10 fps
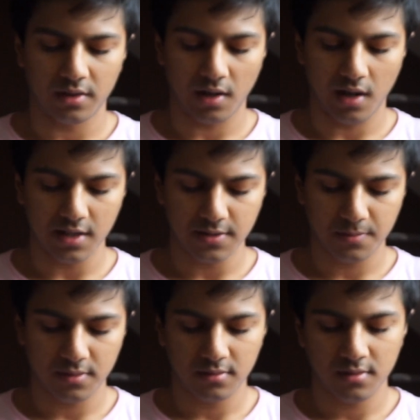clasp,
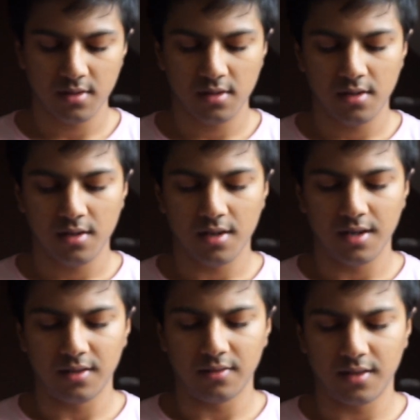
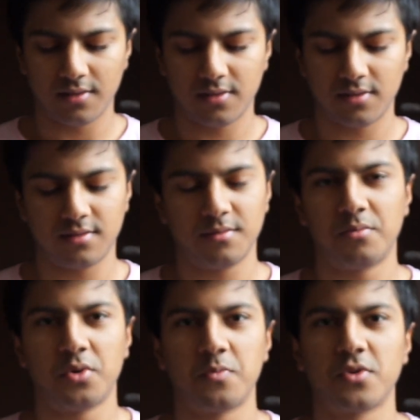and that's
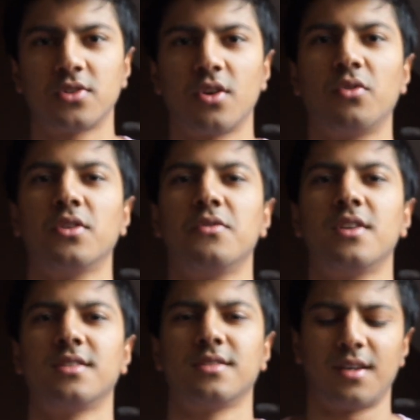pretty much the only
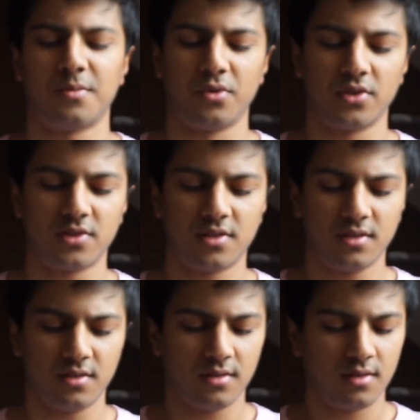reason I purchased it,
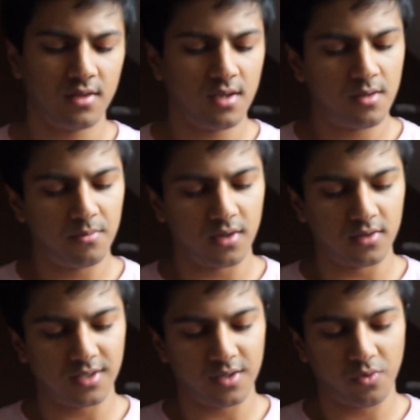
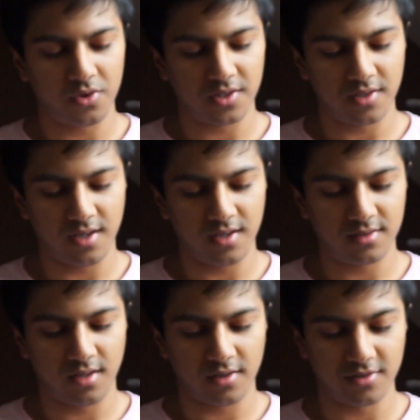because I wanted a
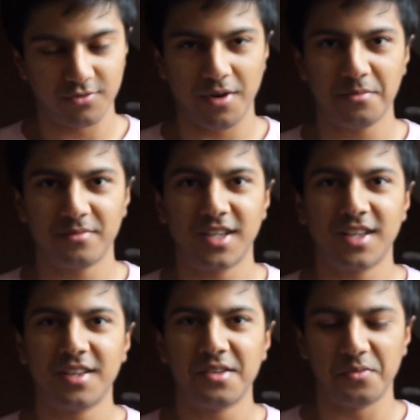silicone strap
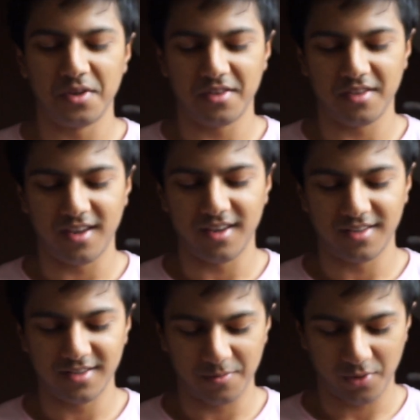with a
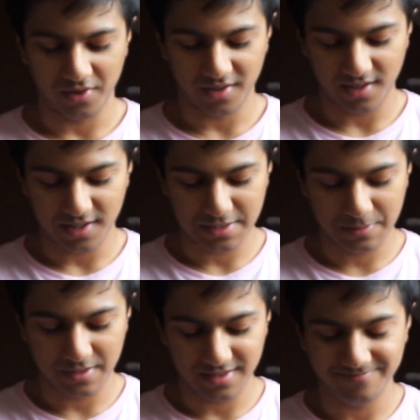Deployant
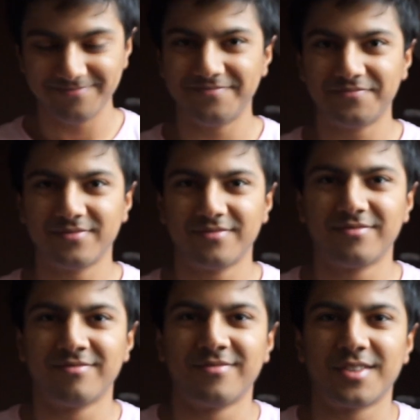clasp.
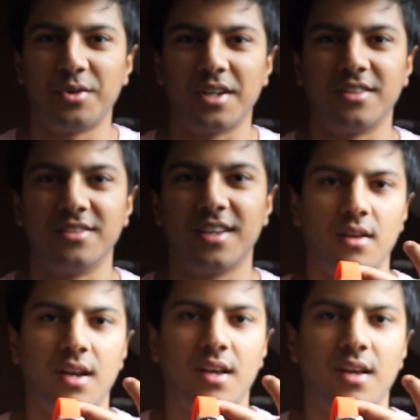Quite concise.
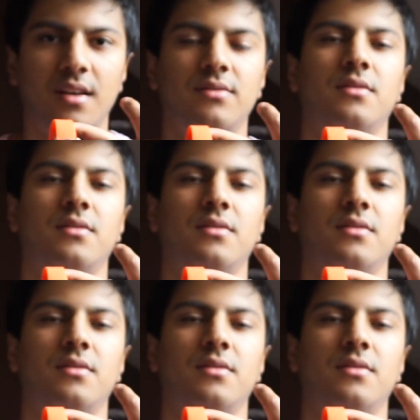I have